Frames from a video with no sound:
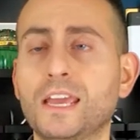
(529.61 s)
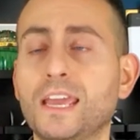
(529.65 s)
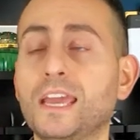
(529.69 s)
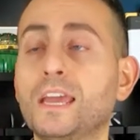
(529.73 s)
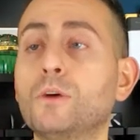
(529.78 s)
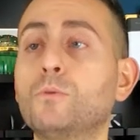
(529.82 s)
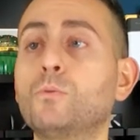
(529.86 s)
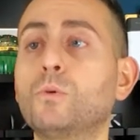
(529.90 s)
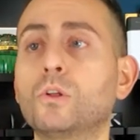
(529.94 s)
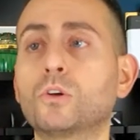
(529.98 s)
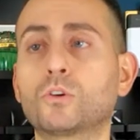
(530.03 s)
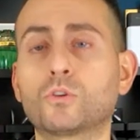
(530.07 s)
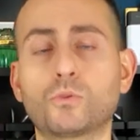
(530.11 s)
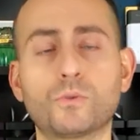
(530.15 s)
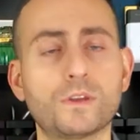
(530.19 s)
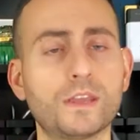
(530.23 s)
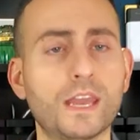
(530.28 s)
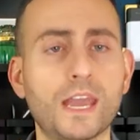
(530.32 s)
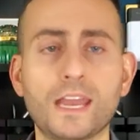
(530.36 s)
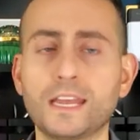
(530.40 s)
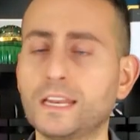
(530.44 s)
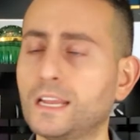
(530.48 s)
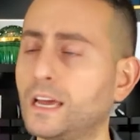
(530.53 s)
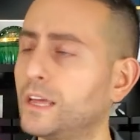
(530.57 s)
It will
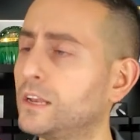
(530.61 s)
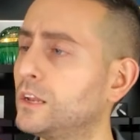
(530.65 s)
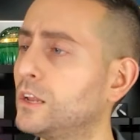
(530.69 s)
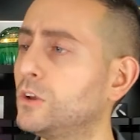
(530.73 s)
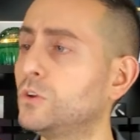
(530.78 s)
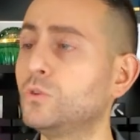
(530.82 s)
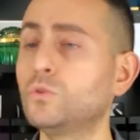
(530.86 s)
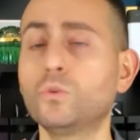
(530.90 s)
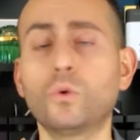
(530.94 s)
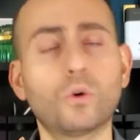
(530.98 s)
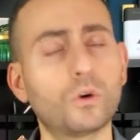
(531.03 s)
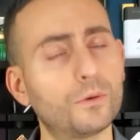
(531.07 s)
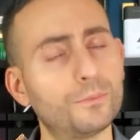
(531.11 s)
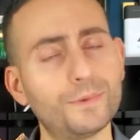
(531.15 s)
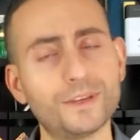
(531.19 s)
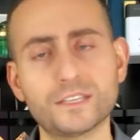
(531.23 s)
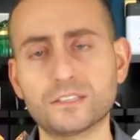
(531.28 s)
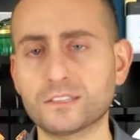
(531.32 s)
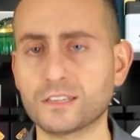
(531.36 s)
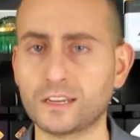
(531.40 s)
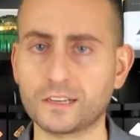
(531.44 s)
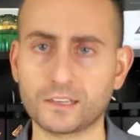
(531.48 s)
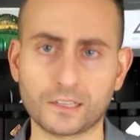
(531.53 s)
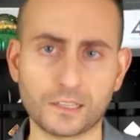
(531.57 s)
create an enormous
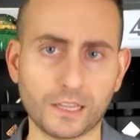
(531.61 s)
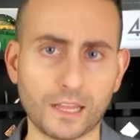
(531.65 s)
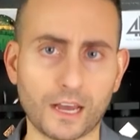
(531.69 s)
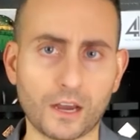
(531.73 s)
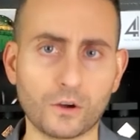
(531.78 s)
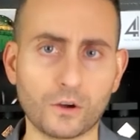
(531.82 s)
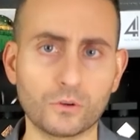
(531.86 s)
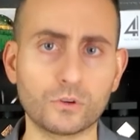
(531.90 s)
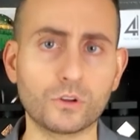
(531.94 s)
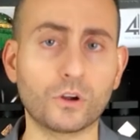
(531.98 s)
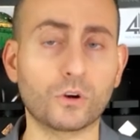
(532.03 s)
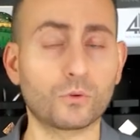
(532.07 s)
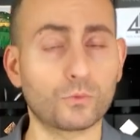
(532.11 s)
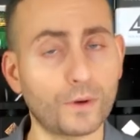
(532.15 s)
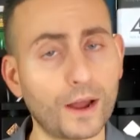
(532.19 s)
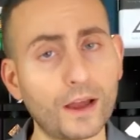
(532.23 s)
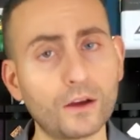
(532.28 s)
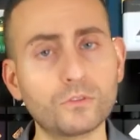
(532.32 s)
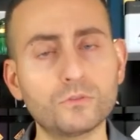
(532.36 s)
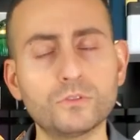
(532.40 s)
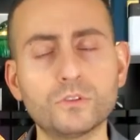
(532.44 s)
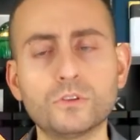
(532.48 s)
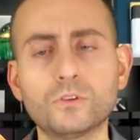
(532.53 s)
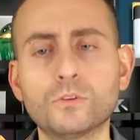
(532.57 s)
scent cloud
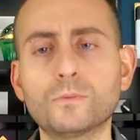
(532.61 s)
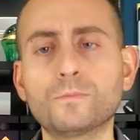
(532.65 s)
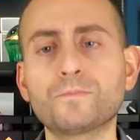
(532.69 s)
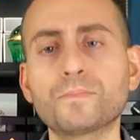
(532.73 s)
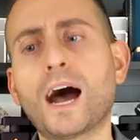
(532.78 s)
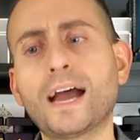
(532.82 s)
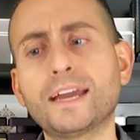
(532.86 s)
around you.